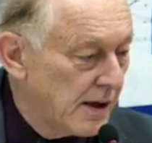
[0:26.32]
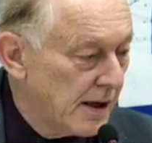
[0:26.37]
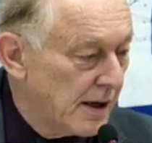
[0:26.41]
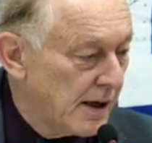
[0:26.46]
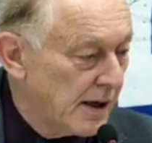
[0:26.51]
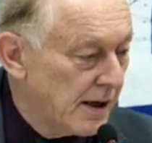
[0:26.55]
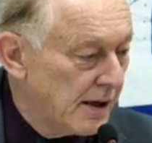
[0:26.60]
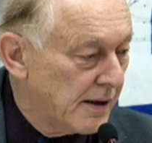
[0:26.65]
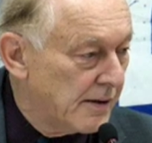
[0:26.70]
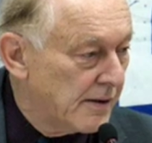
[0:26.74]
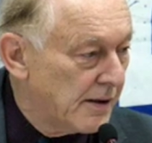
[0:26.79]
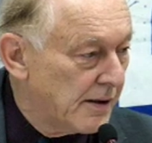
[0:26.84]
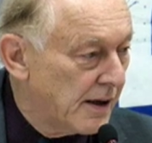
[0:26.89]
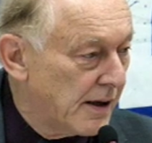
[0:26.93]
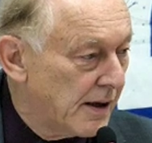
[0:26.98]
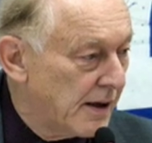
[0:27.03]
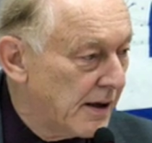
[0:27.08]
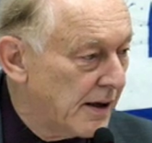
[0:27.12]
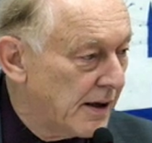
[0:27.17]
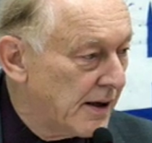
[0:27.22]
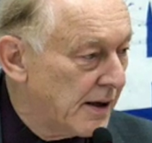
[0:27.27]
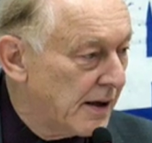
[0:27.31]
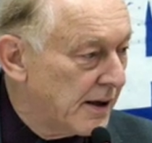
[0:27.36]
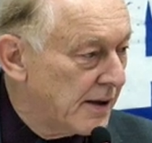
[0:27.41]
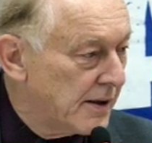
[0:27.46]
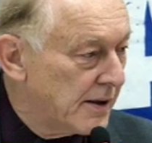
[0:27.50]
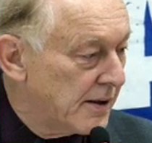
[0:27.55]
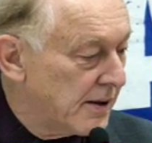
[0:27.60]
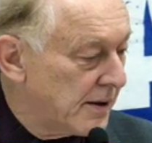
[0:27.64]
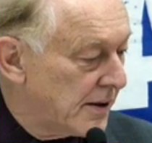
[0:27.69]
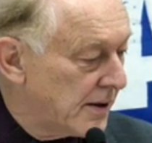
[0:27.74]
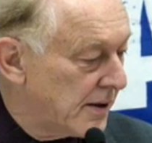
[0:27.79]
And
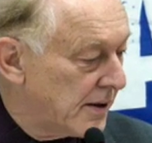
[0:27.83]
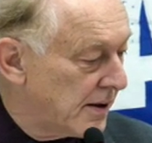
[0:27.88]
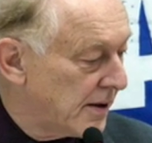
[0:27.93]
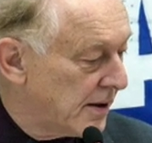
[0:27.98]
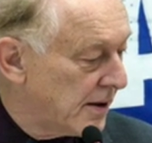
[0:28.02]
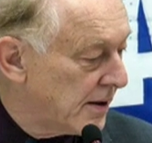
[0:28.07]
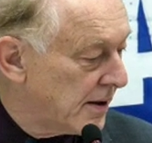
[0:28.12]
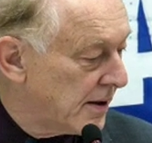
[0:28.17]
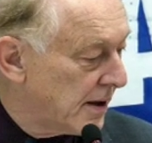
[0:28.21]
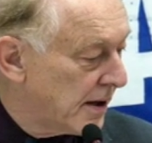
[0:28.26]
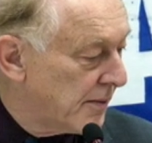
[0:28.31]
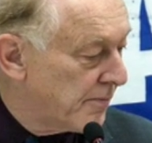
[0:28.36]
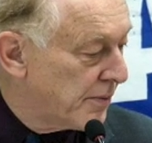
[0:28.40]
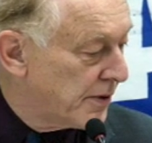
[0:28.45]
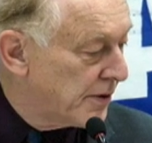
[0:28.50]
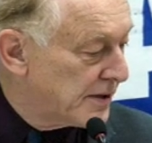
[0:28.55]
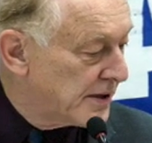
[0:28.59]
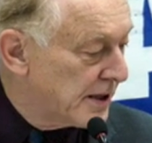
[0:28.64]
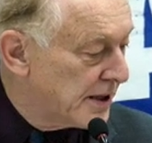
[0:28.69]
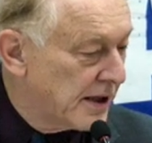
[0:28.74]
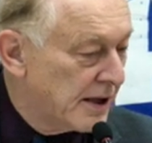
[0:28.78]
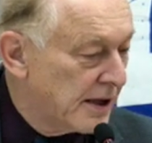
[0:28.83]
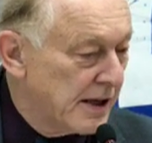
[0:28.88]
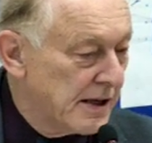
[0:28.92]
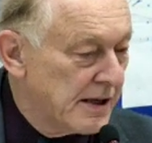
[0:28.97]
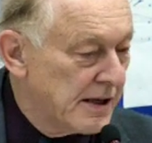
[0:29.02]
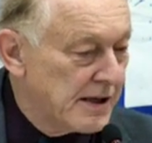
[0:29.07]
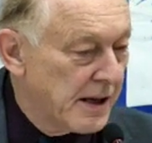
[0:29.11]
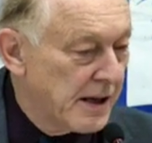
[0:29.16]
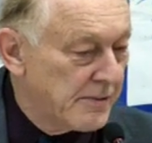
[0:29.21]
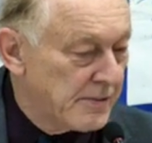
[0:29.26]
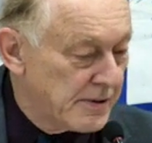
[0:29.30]
I'm particularly
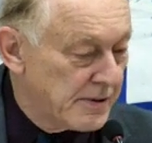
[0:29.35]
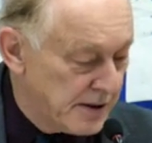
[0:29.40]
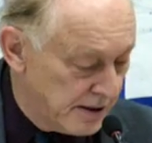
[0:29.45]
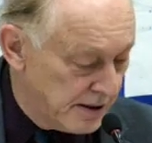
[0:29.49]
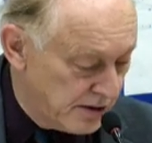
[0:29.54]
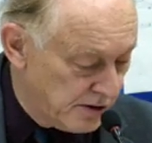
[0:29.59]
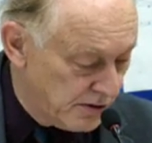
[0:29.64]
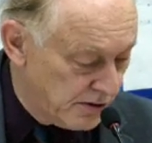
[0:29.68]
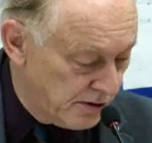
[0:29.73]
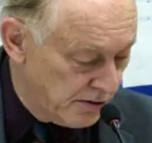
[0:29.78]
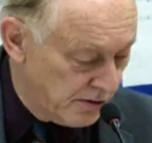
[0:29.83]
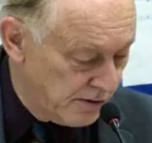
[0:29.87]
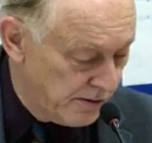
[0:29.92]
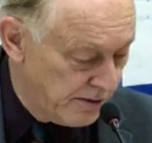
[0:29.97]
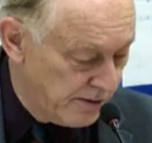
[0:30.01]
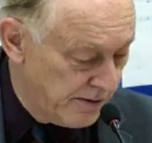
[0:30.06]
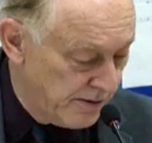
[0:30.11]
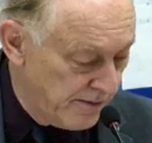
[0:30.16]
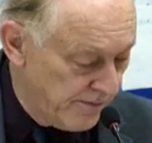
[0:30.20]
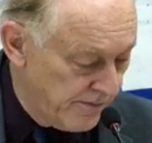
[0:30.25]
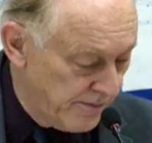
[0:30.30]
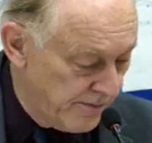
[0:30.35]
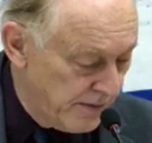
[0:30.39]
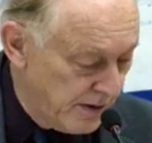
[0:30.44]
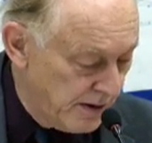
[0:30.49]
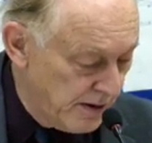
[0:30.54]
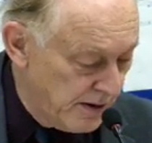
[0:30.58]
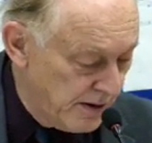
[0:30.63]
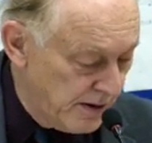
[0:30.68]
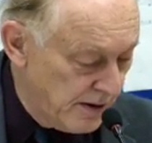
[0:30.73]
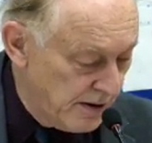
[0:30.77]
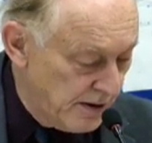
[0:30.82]
indebted to
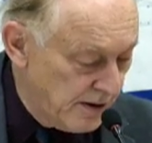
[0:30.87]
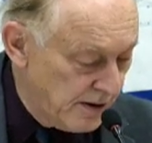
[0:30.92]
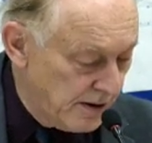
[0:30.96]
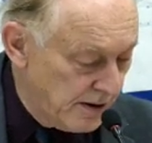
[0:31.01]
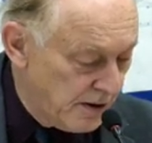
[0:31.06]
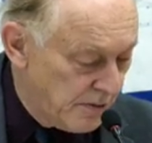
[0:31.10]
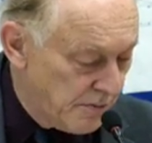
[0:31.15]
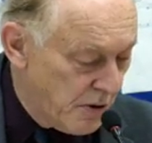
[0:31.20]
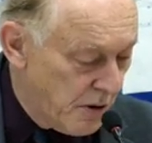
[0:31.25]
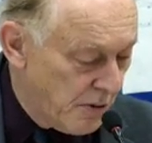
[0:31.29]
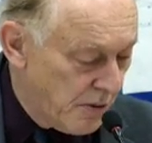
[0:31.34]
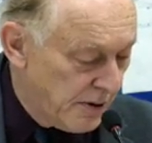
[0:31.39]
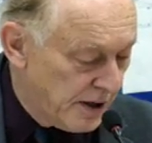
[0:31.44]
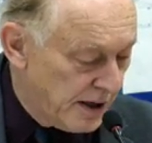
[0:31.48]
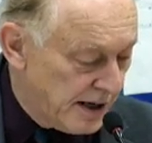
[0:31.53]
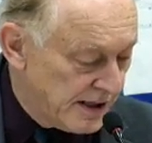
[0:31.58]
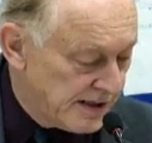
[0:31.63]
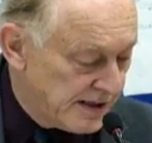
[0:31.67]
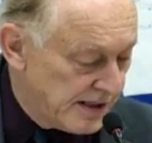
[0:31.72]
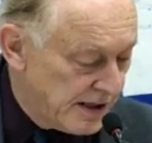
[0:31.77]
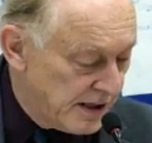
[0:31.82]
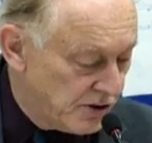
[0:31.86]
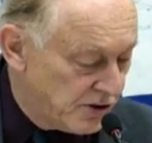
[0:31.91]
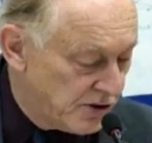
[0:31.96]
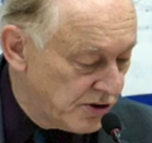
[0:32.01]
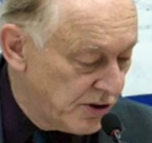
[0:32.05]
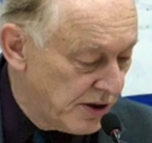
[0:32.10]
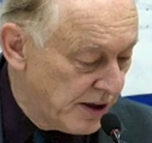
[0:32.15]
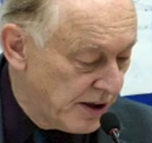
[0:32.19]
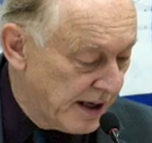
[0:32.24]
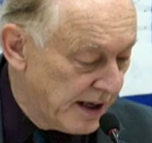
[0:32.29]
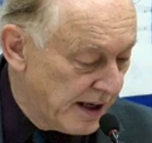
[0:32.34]
the
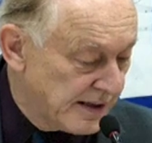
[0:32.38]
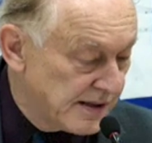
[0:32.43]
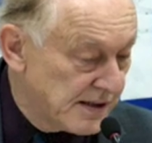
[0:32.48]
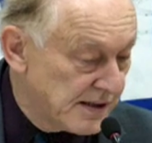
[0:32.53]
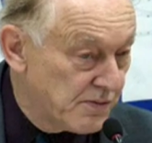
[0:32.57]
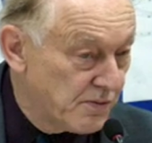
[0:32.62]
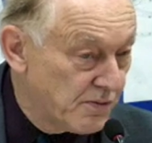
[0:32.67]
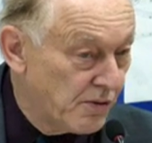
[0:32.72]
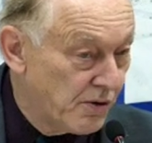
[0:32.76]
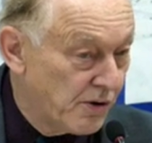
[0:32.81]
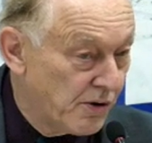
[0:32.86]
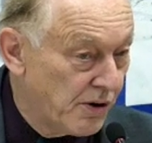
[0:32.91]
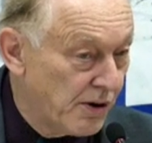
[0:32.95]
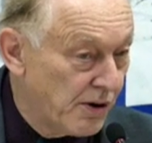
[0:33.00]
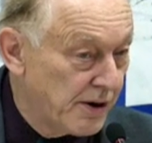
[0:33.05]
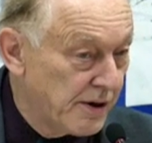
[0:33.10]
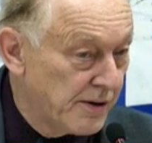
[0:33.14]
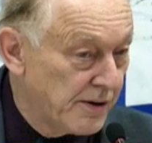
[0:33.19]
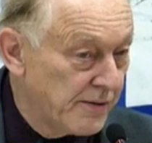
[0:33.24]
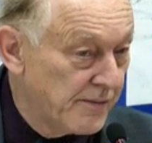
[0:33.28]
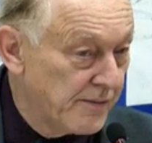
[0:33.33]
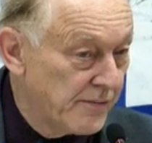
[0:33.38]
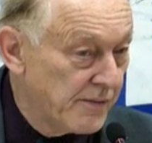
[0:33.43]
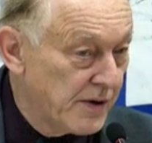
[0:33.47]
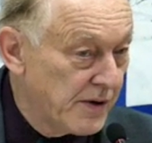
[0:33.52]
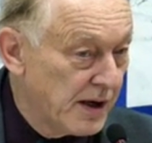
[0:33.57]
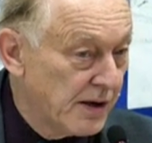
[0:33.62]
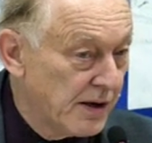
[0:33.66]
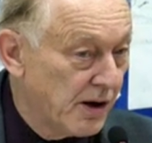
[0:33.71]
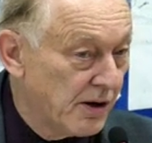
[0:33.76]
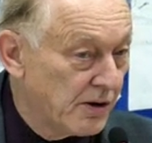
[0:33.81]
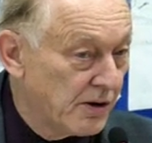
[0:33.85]
mobilization against war
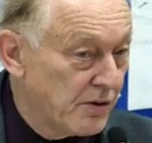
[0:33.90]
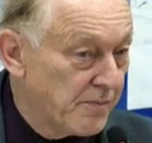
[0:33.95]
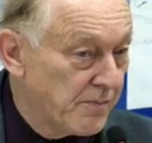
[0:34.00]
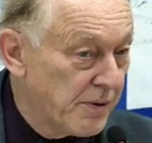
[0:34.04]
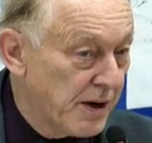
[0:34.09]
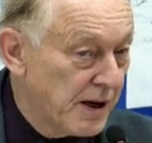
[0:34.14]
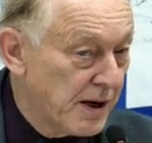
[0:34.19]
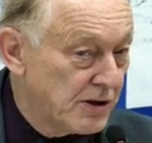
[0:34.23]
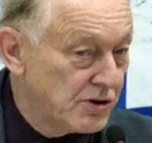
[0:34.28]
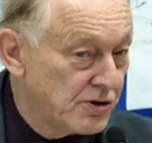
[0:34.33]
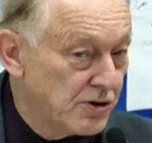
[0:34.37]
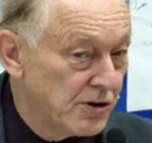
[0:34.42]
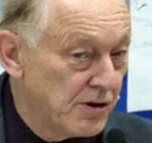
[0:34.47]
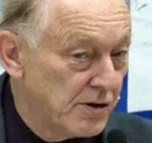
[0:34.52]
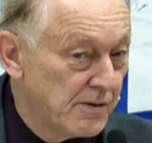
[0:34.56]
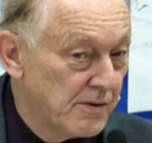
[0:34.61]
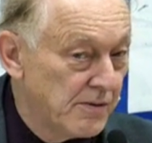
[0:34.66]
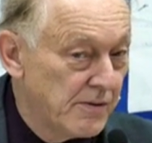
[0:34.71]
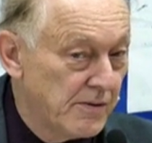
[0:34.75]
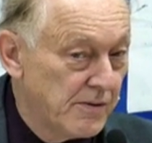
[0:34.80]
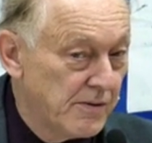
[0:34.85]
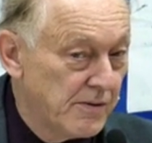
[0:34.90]
and occupation